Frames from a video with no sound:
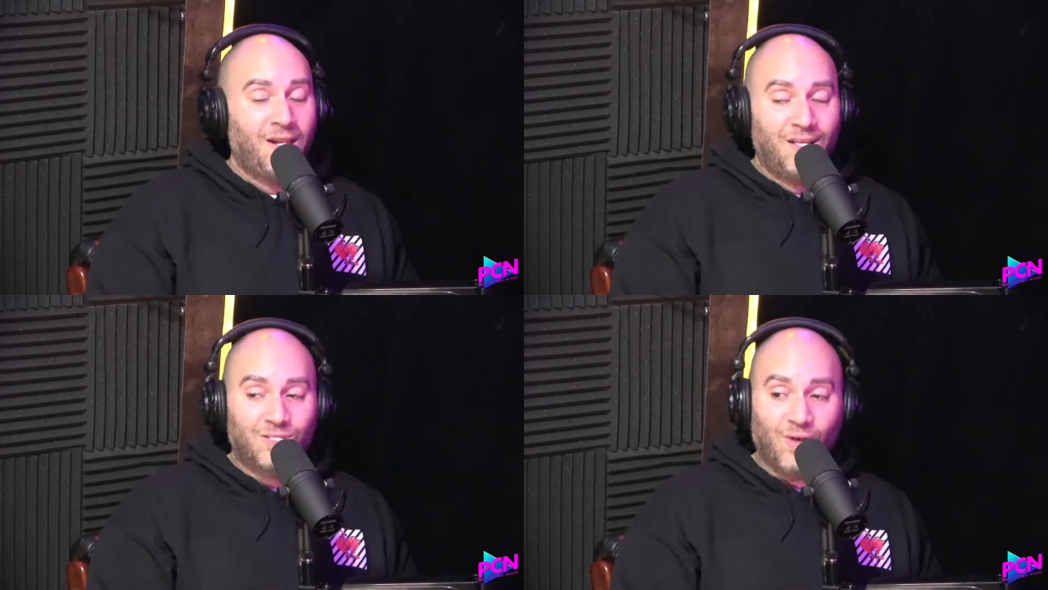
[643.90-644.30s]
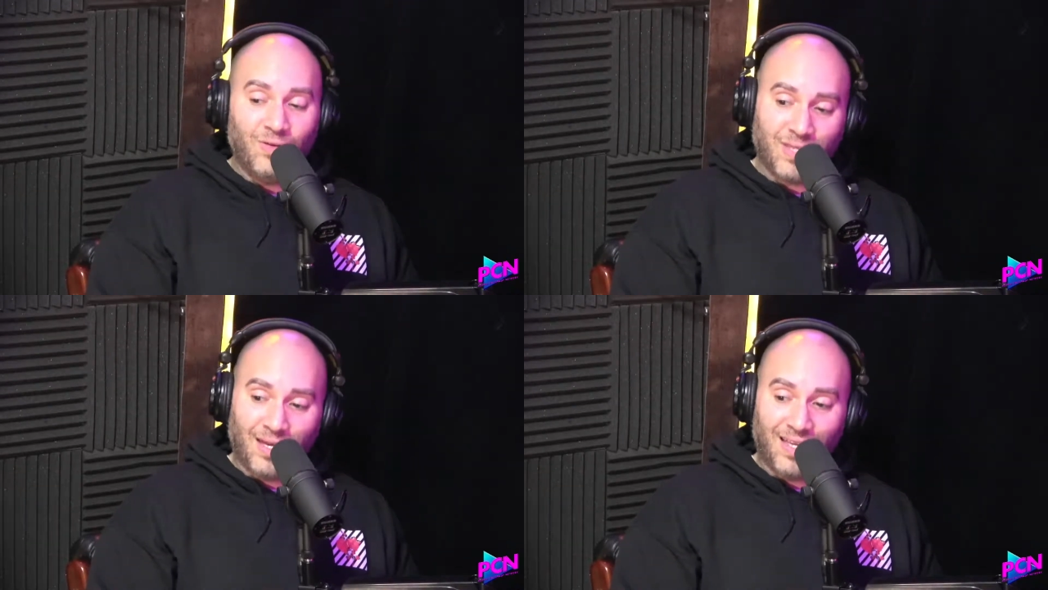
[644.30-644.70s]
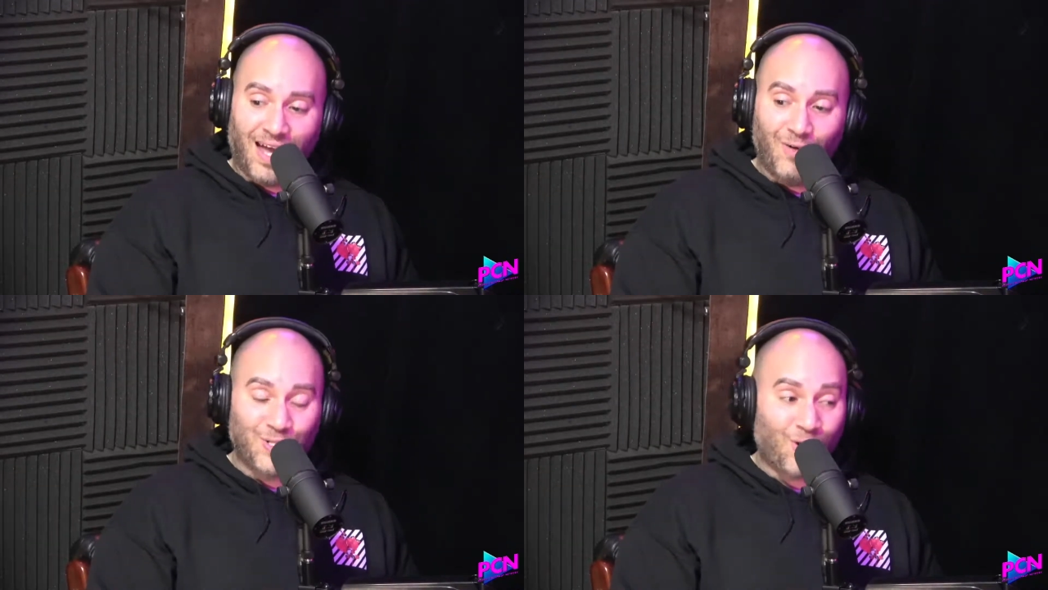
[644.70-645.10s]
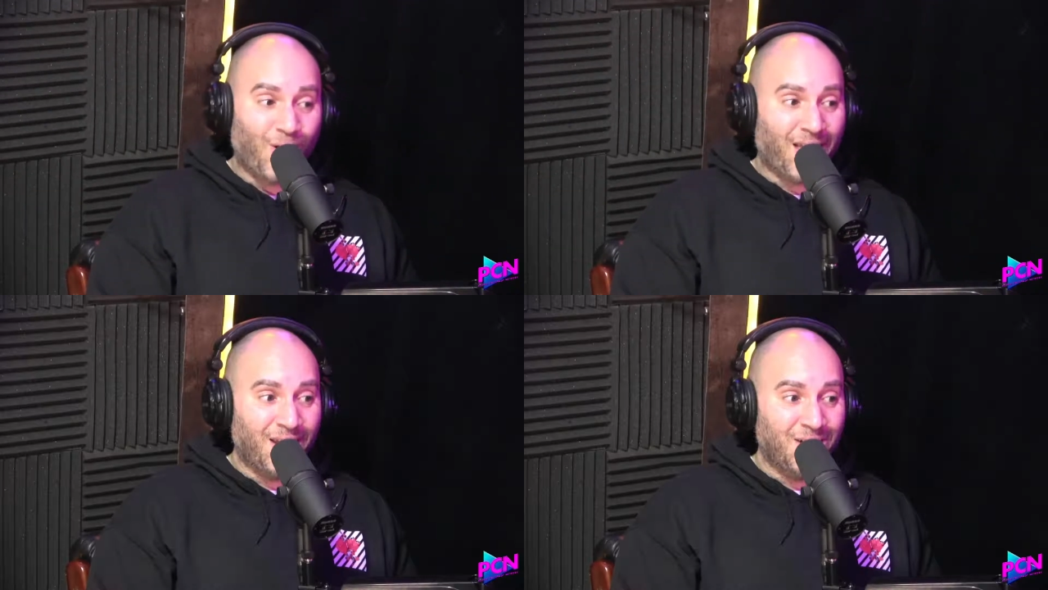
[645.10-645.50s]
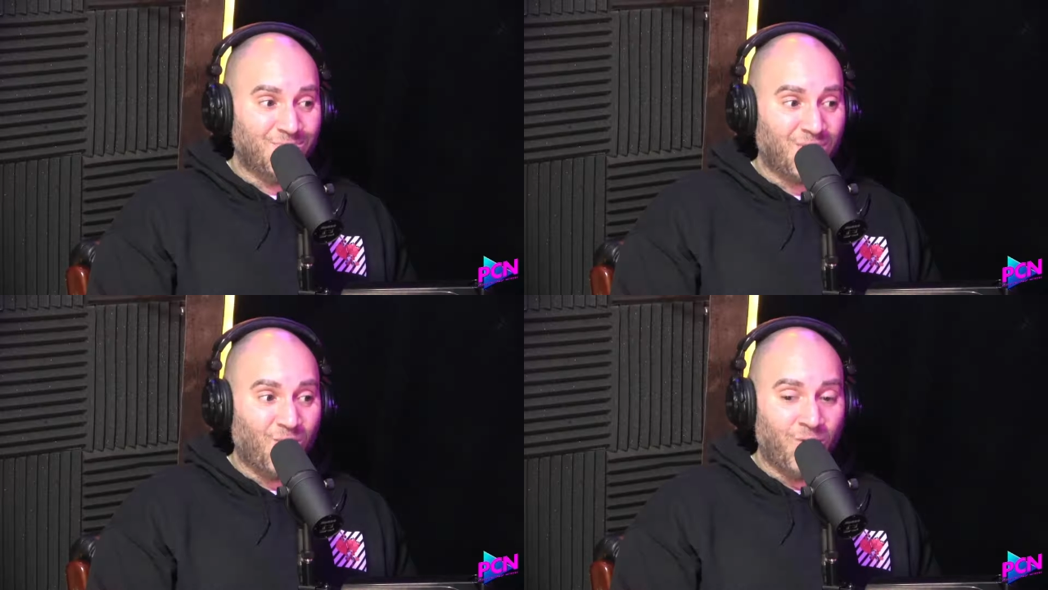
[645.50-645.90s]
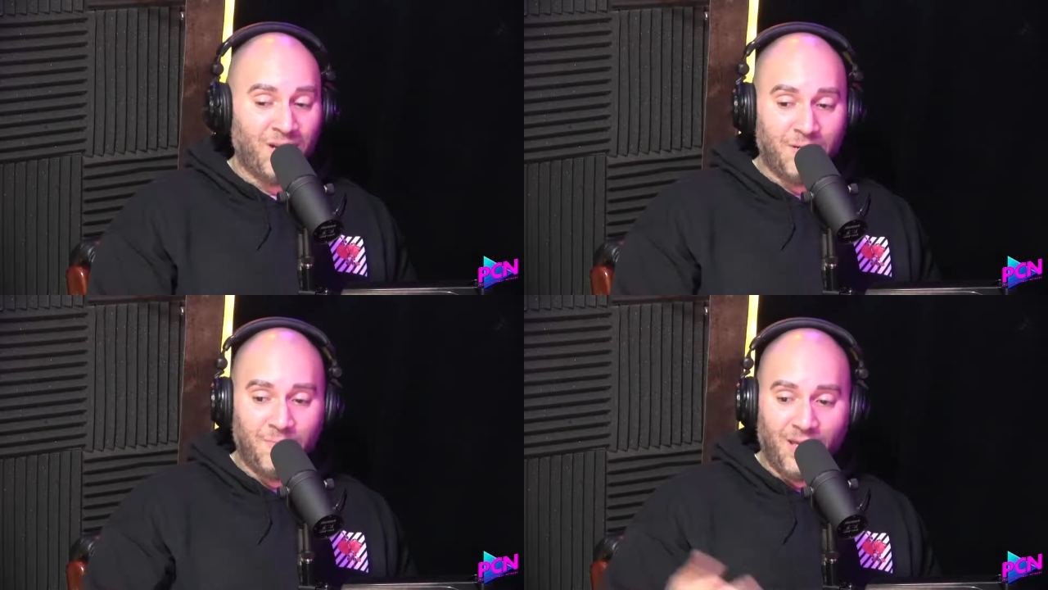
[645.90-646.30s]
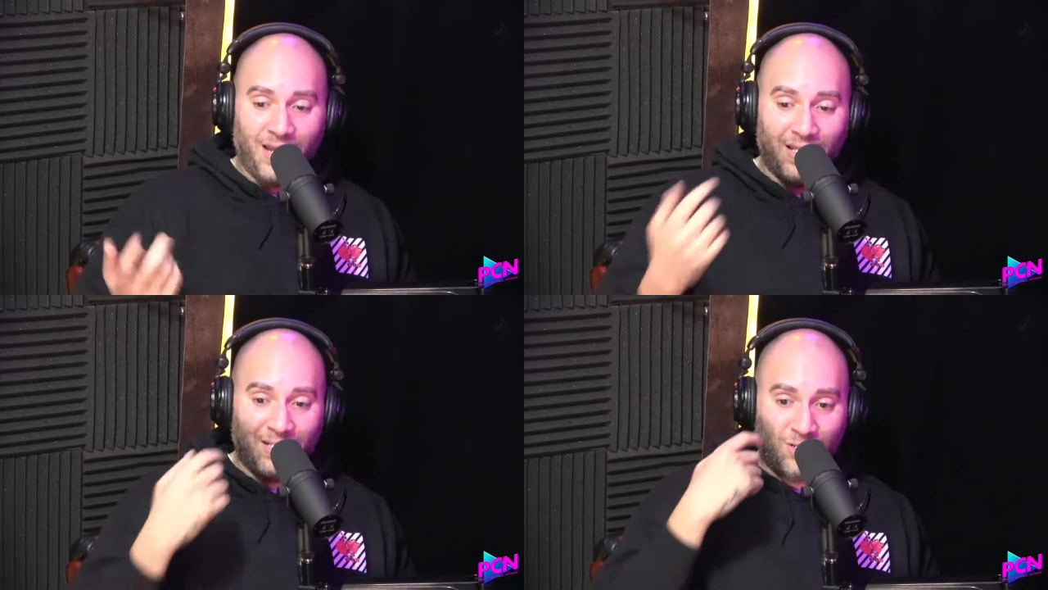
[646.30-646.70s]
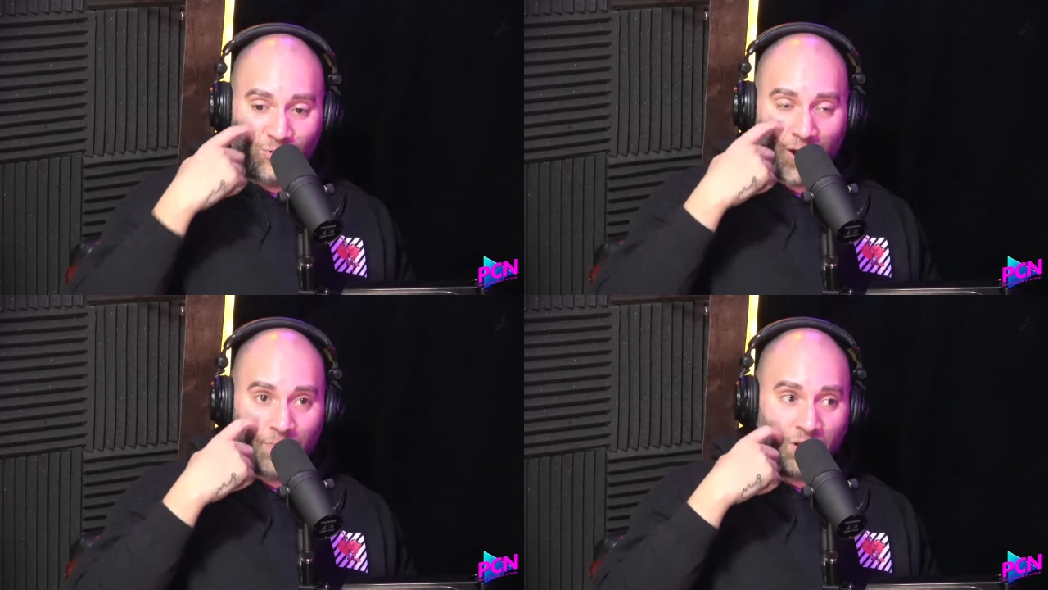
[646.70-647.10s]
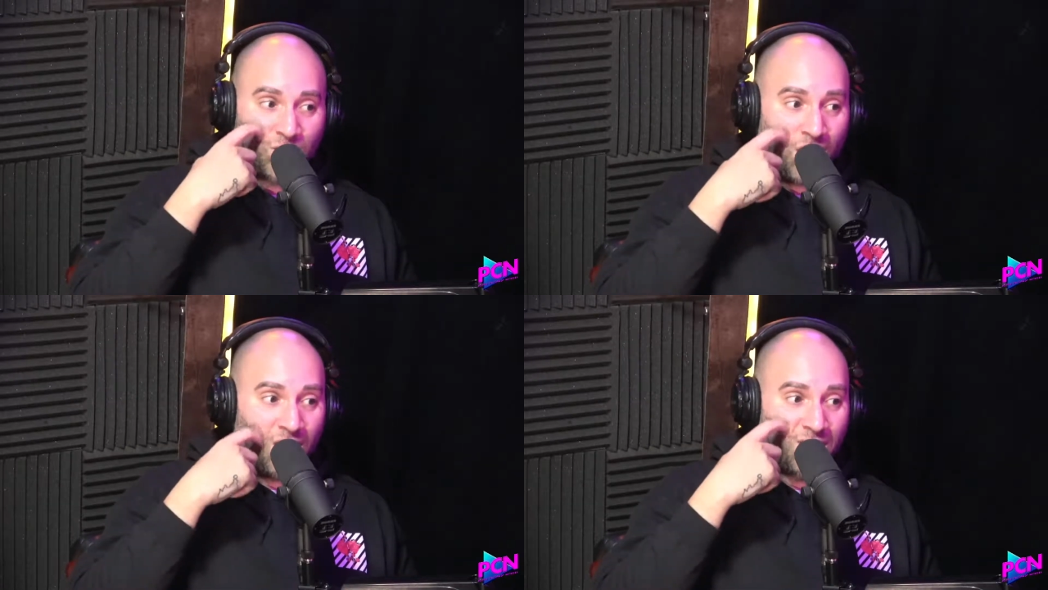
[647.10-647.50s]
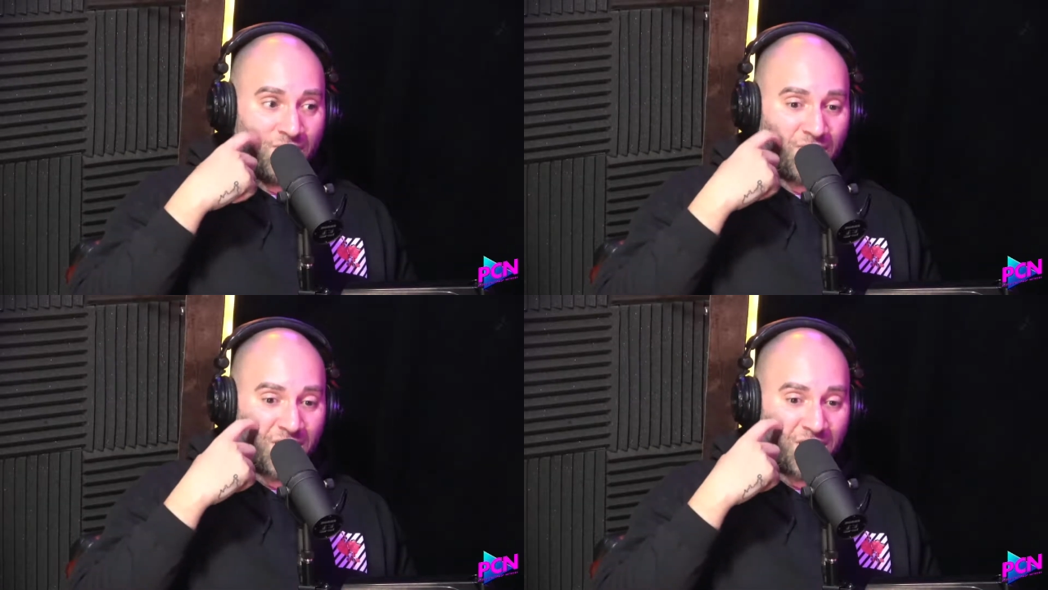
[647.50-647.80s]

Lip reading: So I was cracking up. So I went up and I grabbed like a jar of